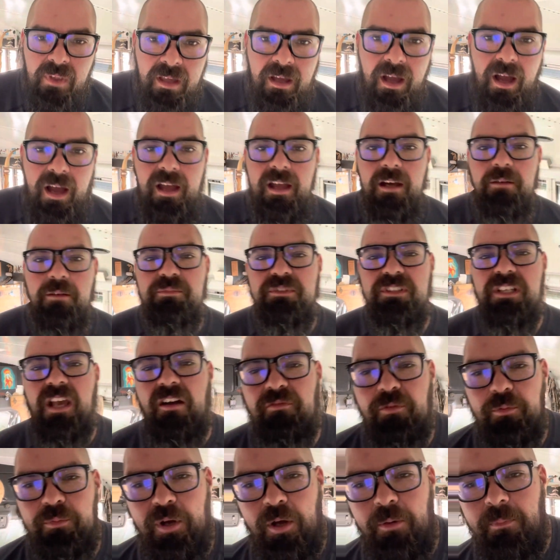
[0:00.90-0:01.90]
Hi, I'm
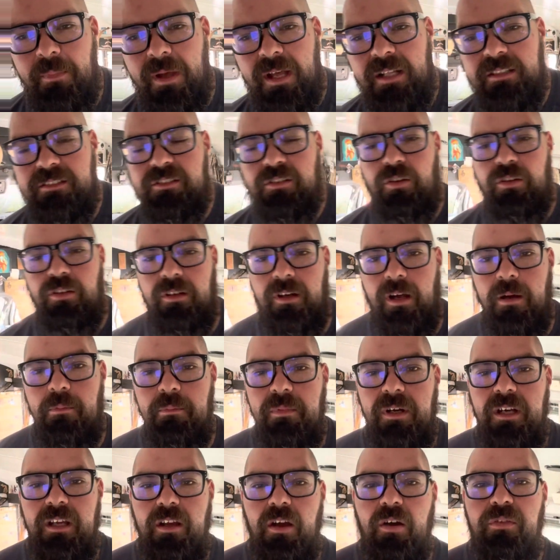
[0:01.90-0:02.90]
Scott from Nomad Solar. I'm
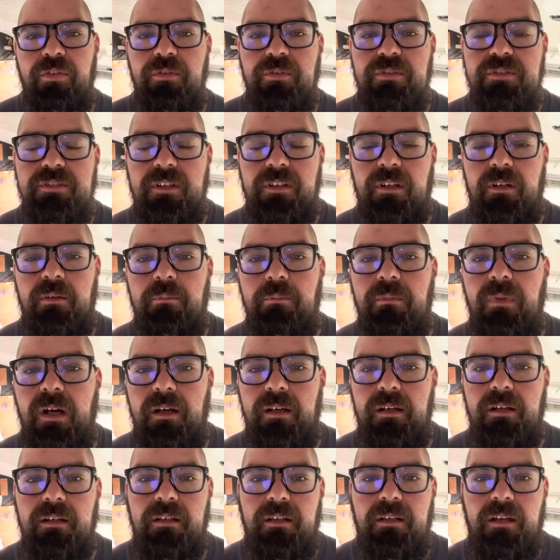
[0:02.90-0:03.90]
going to go through
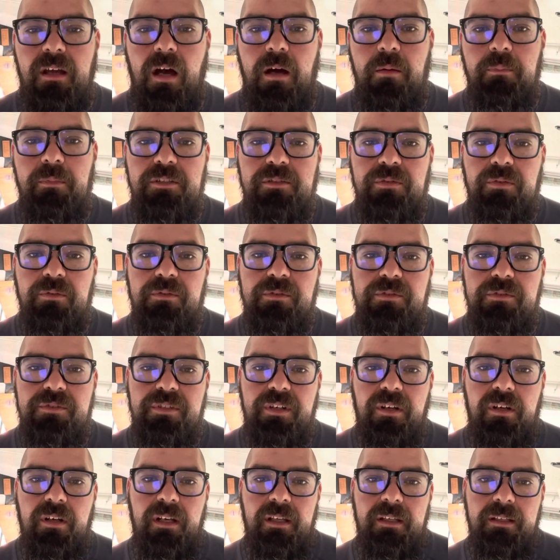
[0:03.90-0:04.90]
some common tools
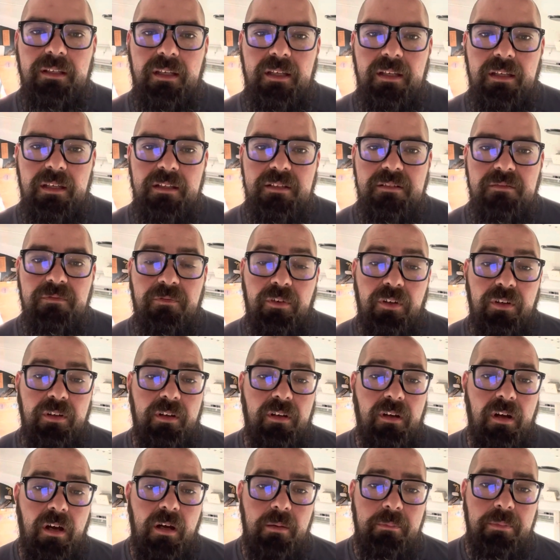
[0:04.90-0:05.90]
you're going to need for
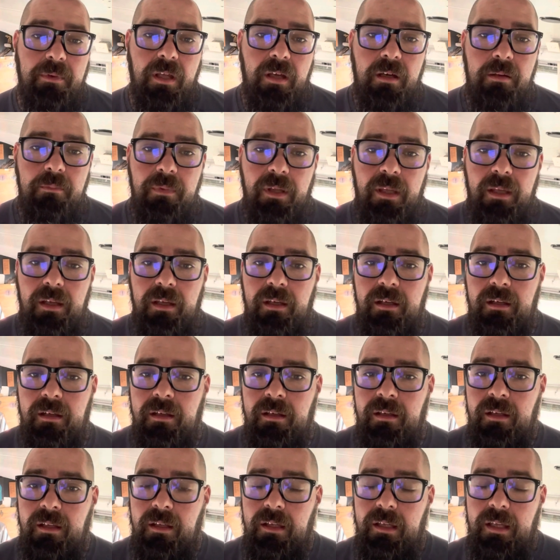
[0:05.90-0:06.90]
your upcoming
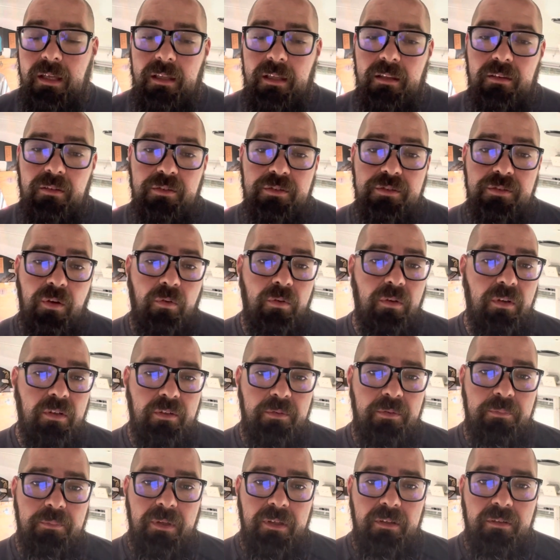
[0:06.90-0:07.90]
either
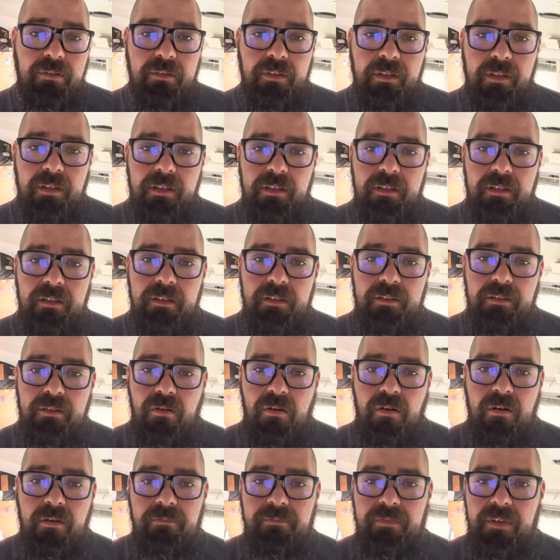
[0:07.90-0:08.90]
solar build in your
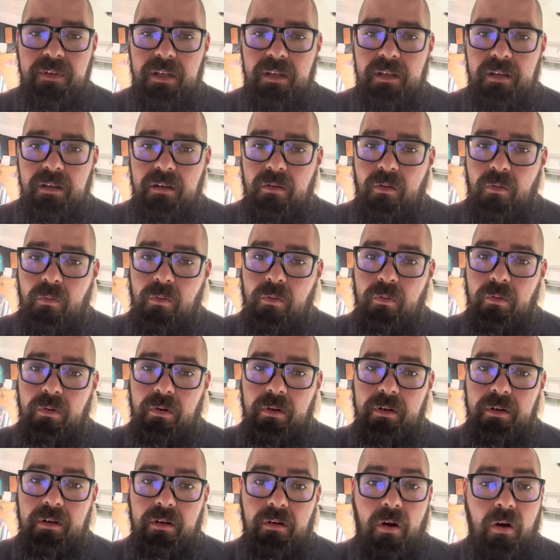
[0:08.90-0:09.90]
RV
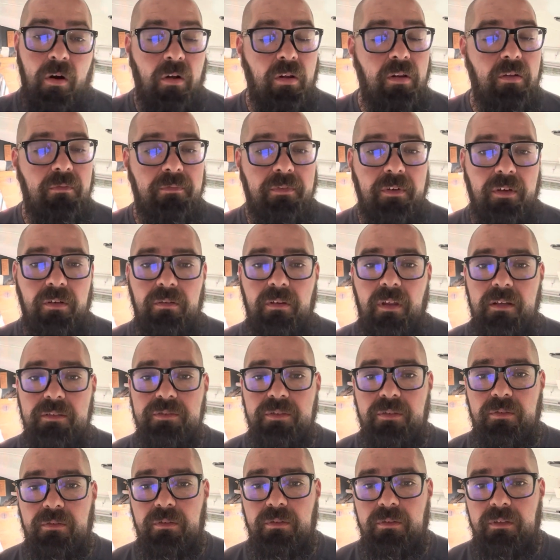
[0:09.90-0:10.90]
or all of your
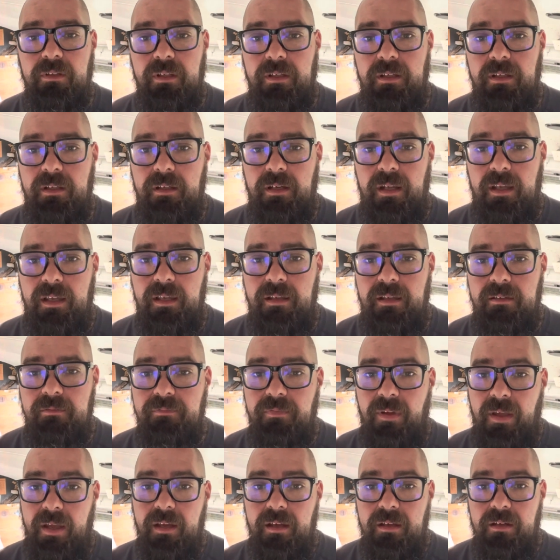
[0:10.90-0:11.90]
electrical in a
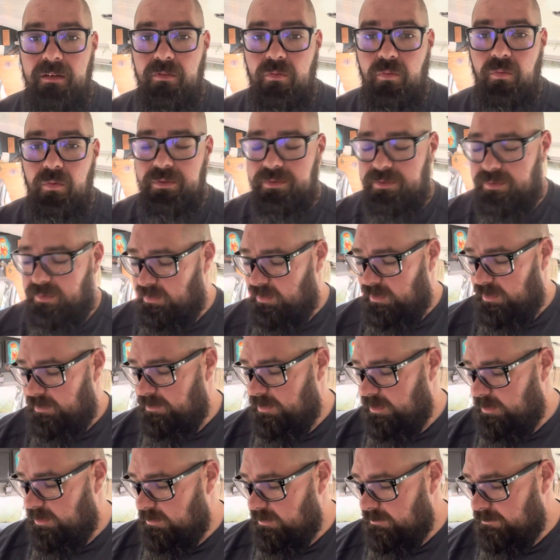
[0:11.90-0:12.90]
van or skoolie
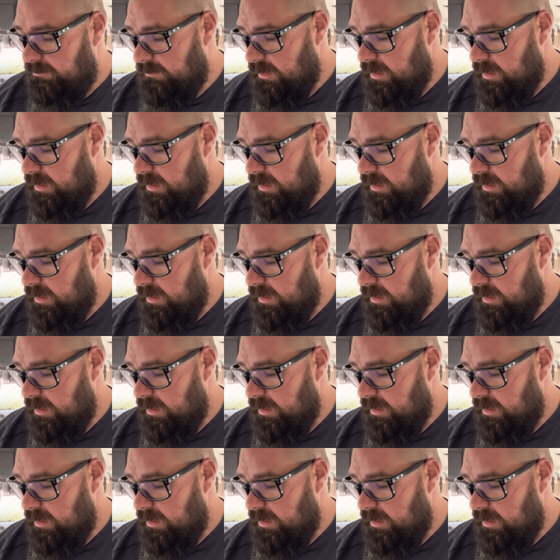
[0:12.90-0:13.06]
build.